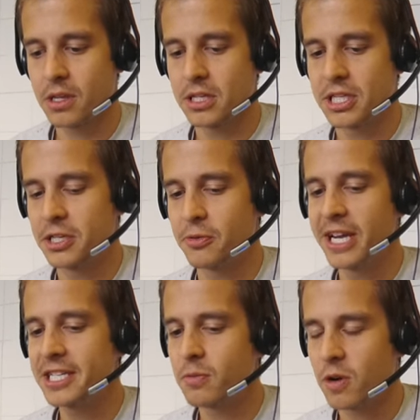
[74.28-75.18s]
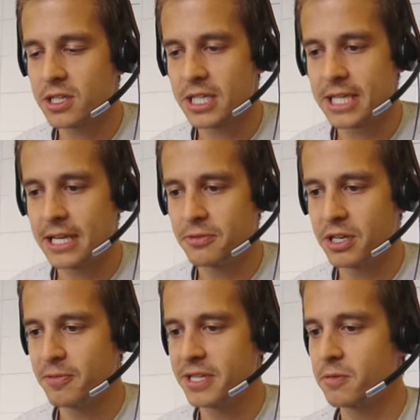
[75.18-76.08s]
the situation was is that
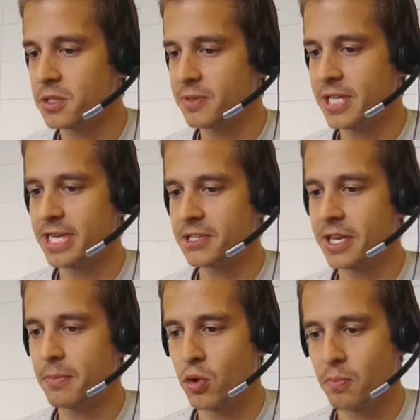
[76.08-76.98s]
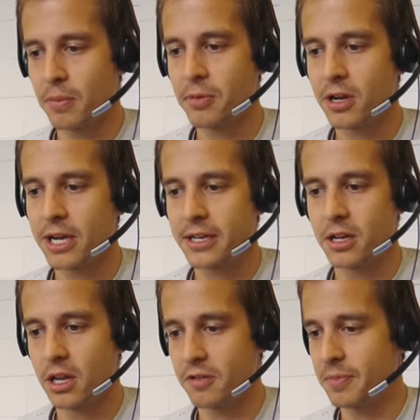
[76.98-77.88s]
3D printing was beginning to get more popular and a
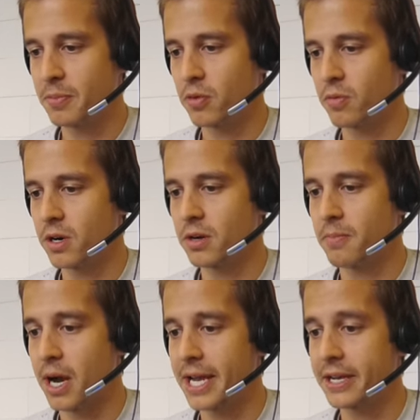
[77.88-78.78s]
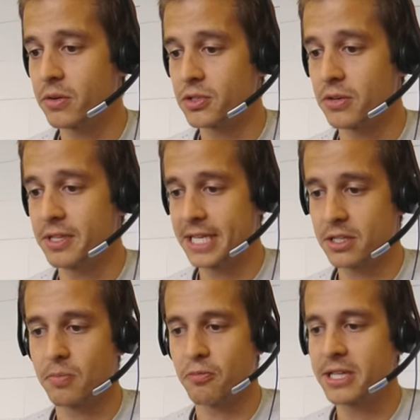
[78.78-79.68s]
lot of people were buying also
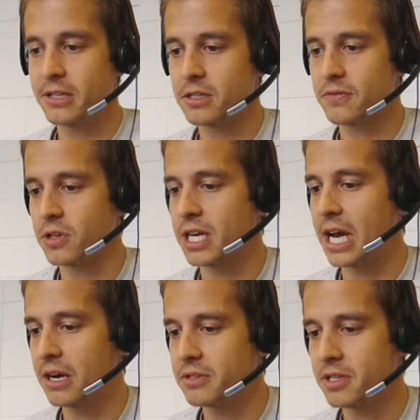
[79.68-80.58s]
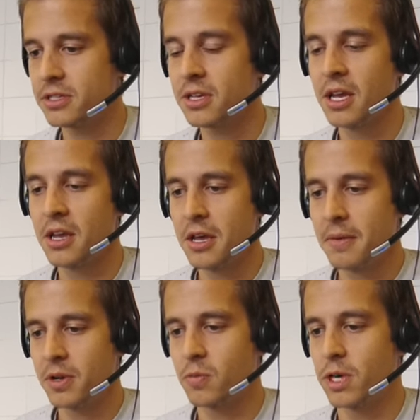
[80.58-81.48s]
desktop printers for their houses.
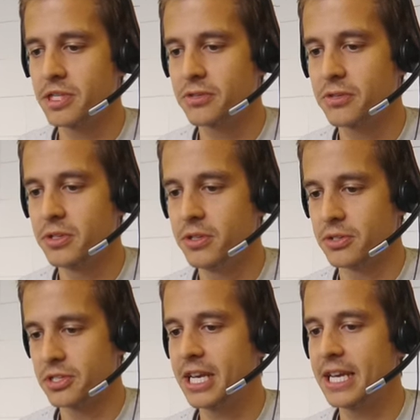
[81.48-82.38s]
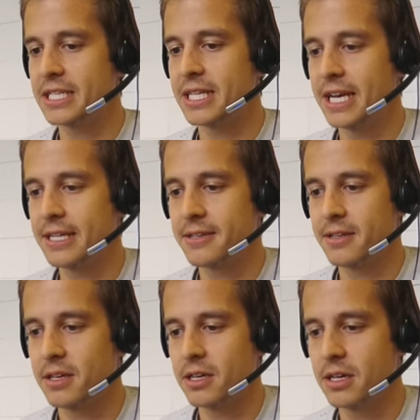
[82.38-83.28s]
But what you, you'll see is that
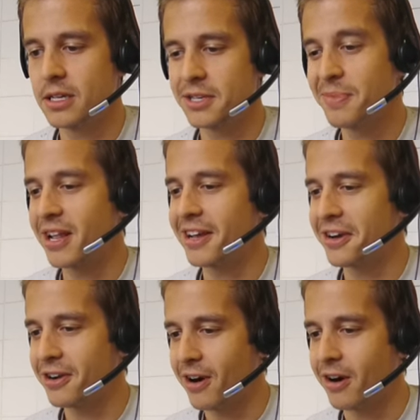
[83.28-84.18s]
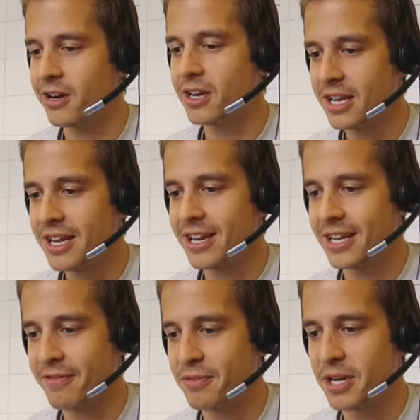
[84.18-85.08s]
uh, it's a bit like a car.
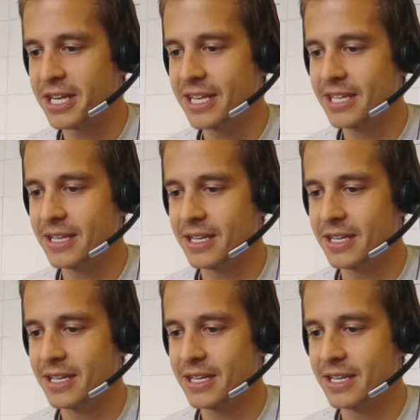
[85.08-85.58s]
Like everybody,